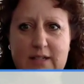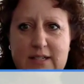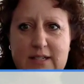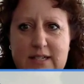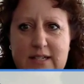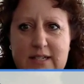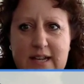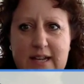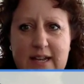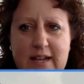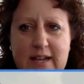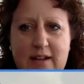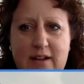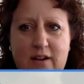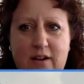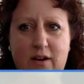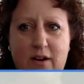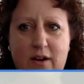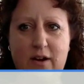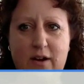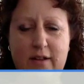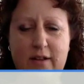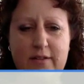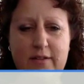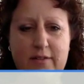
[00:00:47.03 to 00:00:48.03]
today
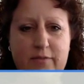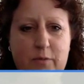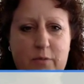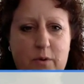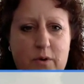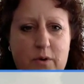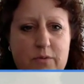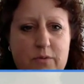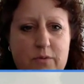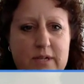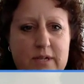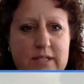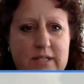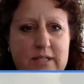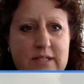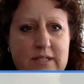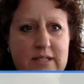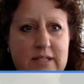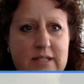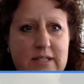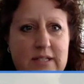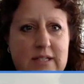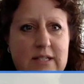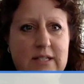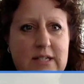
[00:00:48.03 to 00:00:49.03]
on the 4
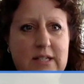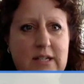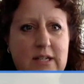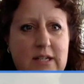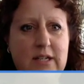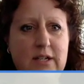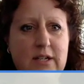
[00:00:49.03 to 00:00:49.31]
reasons